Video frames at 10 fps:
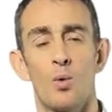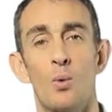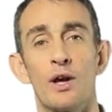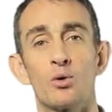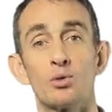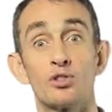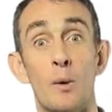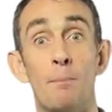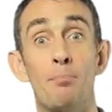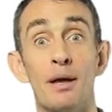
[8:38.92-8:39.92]
We can also
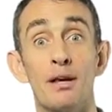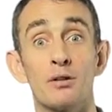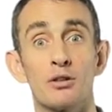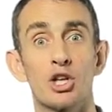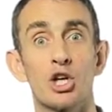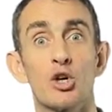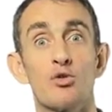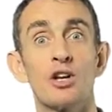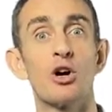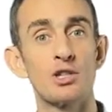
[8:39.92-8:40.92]
build
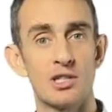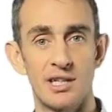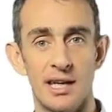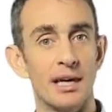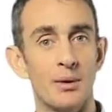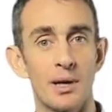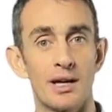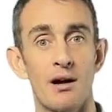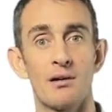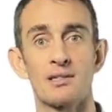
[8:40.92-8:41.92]
curiosity. We
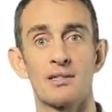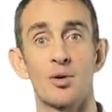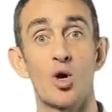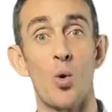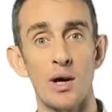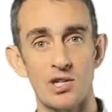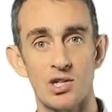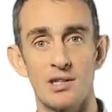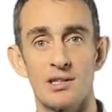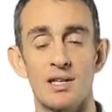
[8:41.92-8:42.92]
can ask them
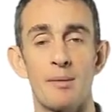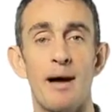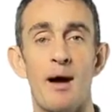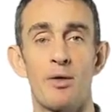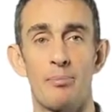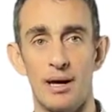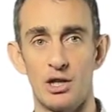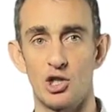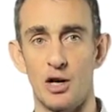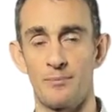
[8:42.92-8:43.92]
questions about the
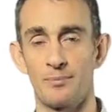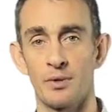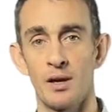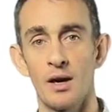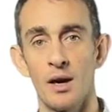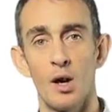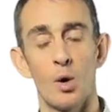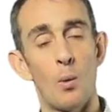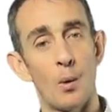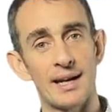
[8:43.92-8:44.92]
picture.
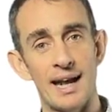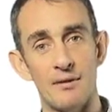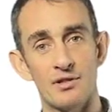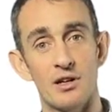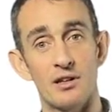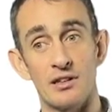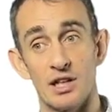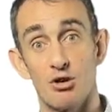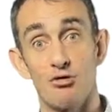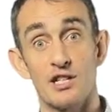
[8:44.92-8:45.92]
We can have certain
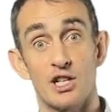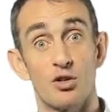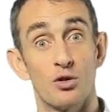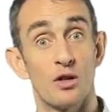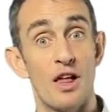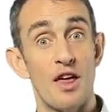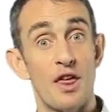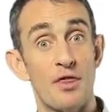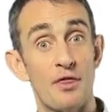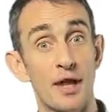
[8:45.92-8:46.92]
critical
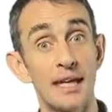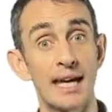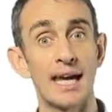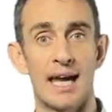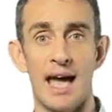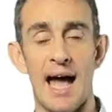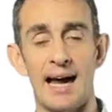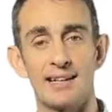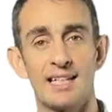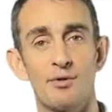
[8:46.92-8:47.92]
thinking
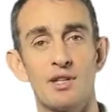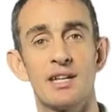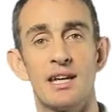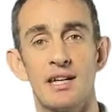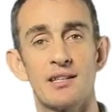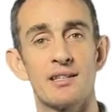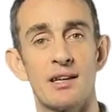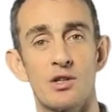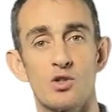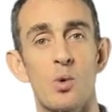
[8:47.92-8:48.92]
activities
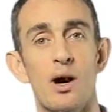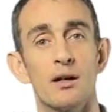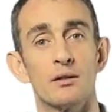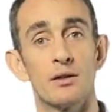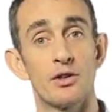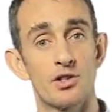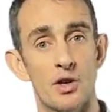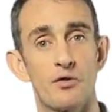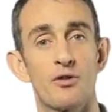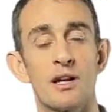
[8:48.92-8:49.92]
as well.
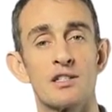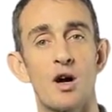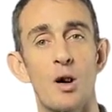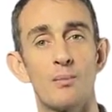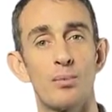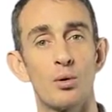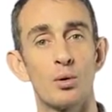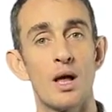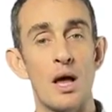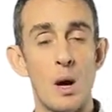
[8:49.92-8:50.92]
So for
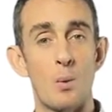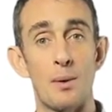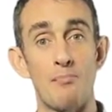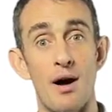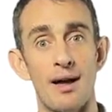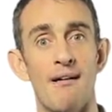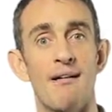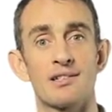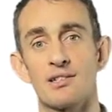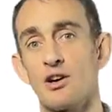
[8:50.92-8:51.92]
example, we might
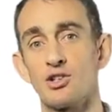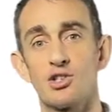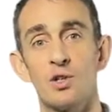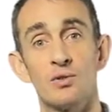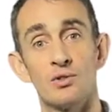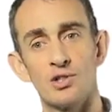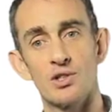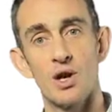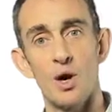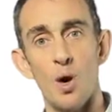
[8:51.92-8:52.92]
ask our students,